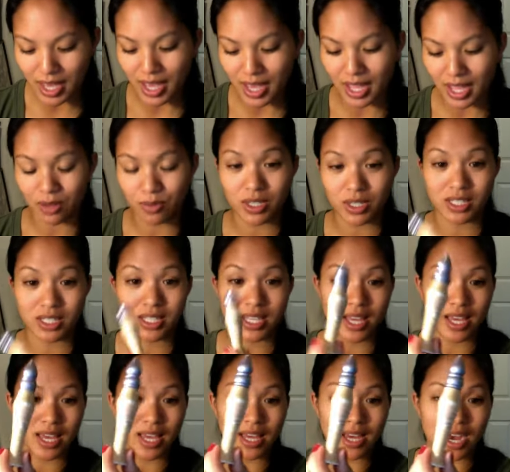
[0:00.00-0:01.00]
Anyways,
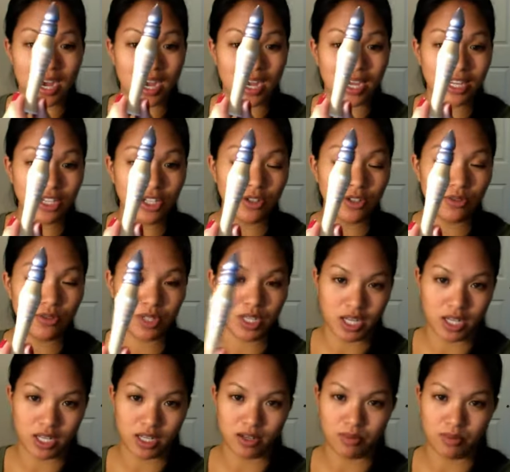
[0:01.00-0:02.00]
I choose
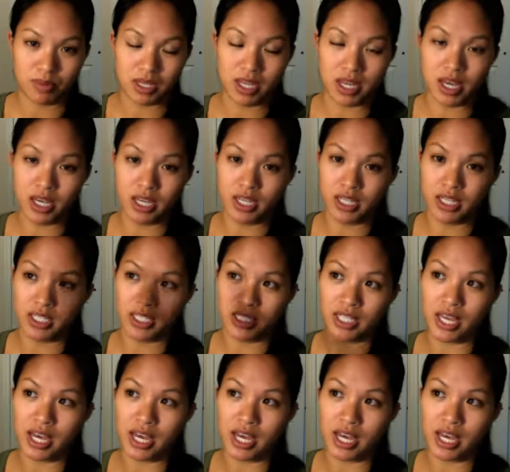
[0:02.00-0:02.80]
Eden because